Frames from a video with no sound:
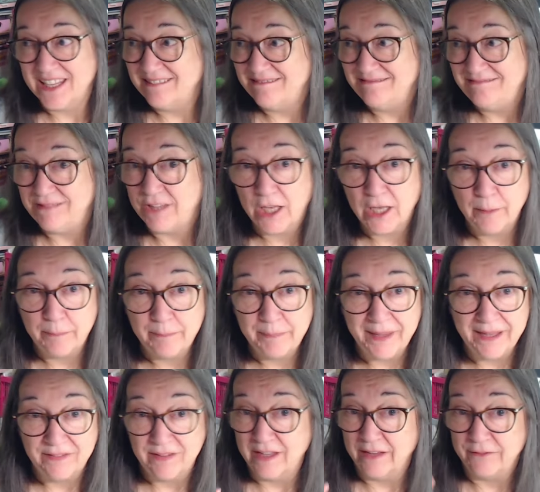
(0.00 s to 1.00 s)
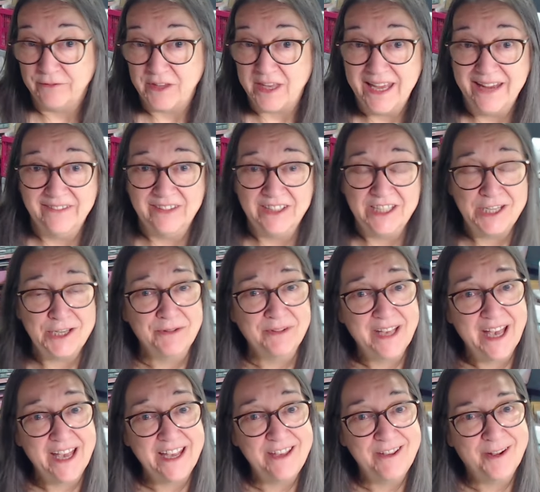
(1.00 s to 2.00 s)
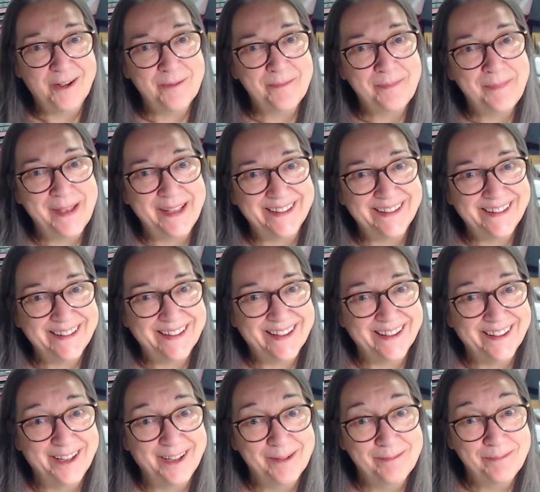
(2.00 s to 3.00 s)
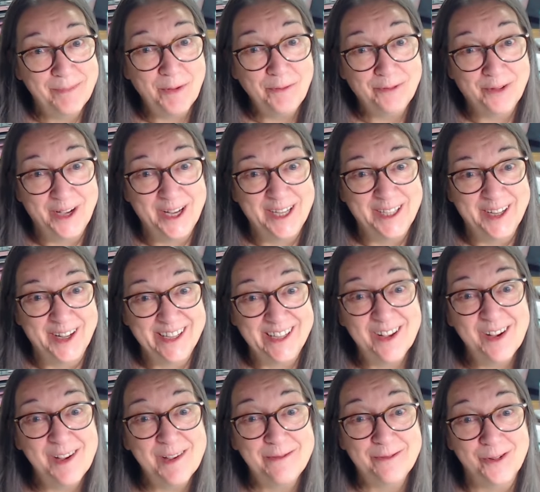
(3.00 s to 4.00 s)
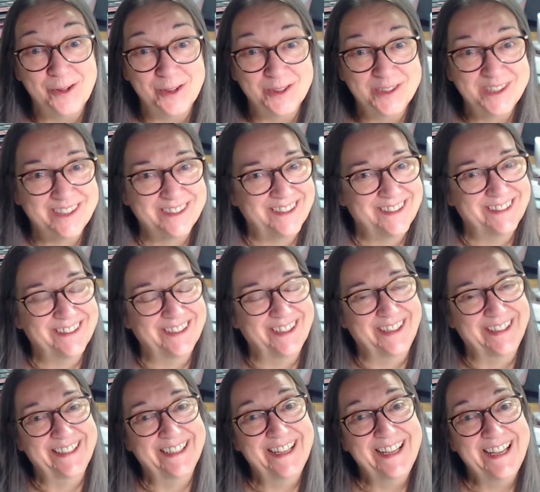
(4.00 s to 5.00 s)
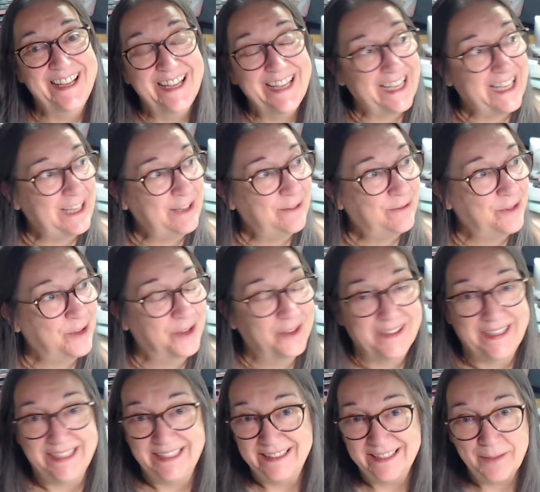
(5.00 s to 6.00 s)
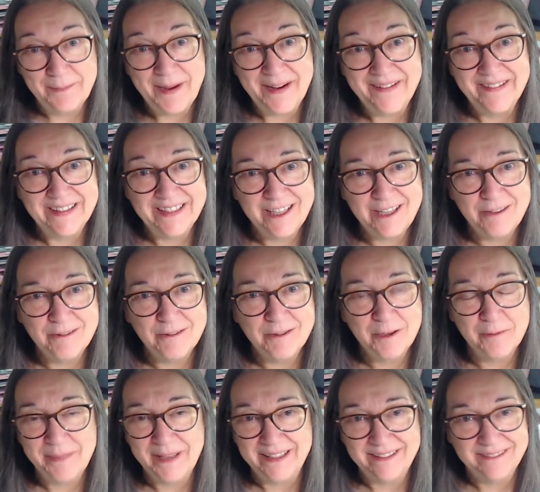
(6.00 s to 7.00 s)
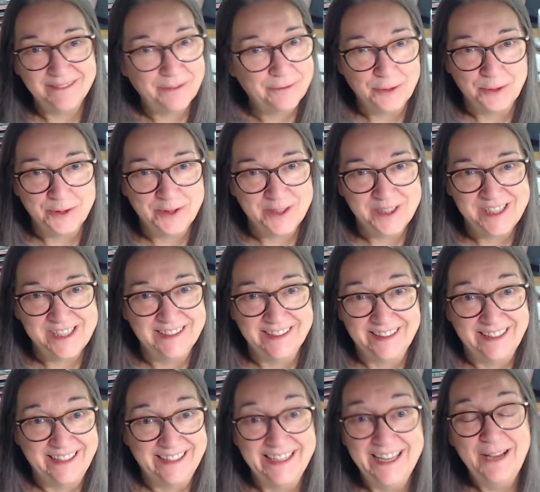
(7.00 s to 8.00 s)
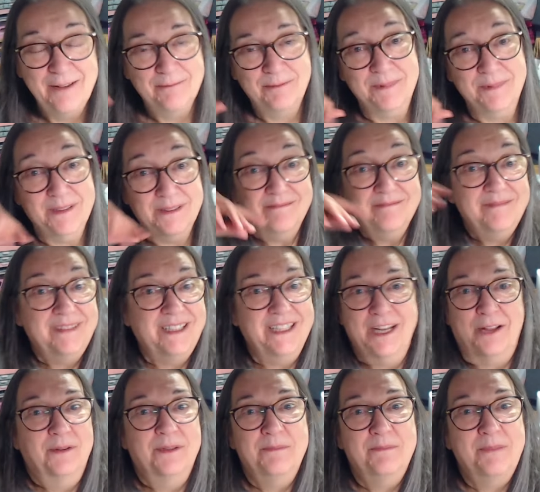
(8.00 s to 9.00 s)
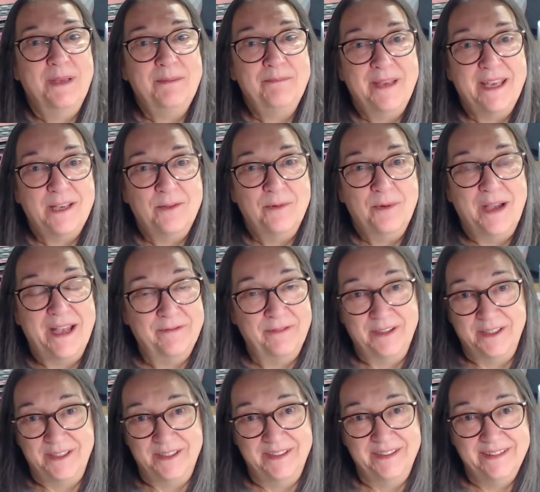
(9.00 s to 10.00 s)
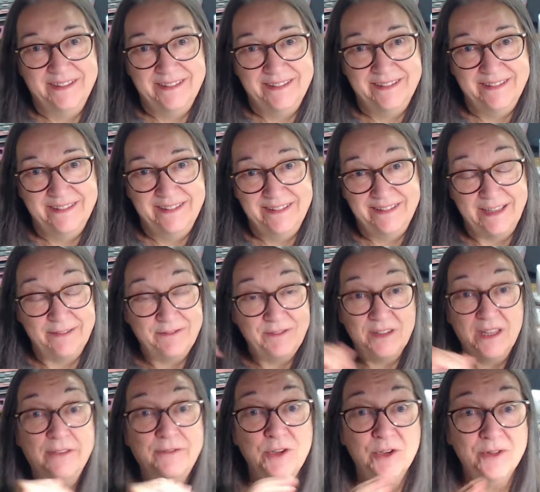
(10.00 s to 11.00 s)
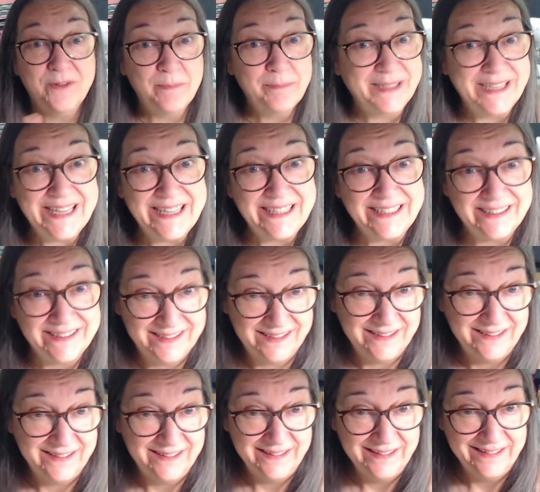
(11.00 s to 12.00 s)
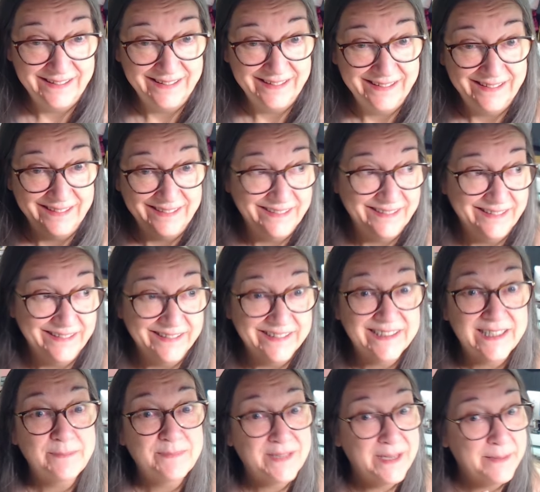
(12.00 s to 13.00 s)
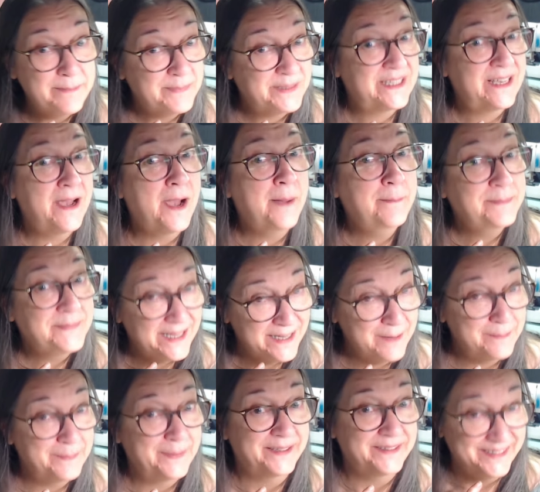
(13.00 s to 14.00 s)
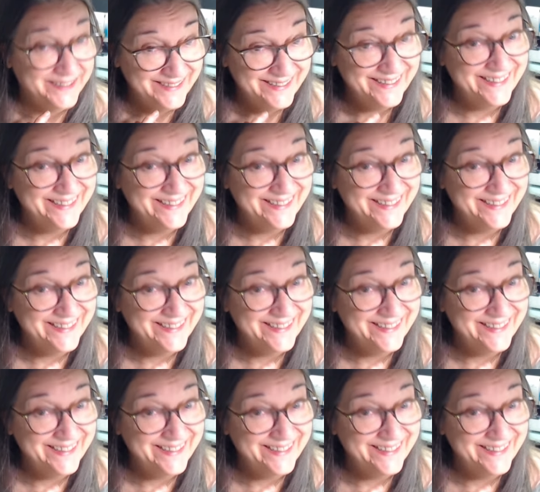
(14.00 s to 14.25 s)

you could, if you're here in the UK, you could pick uh, Bonfire Night, Guy Fawkes Night. If you're in America, you could pick the Fourth of July. You know, pick pick whatever. If if you're in Belize, September's a humdinger month.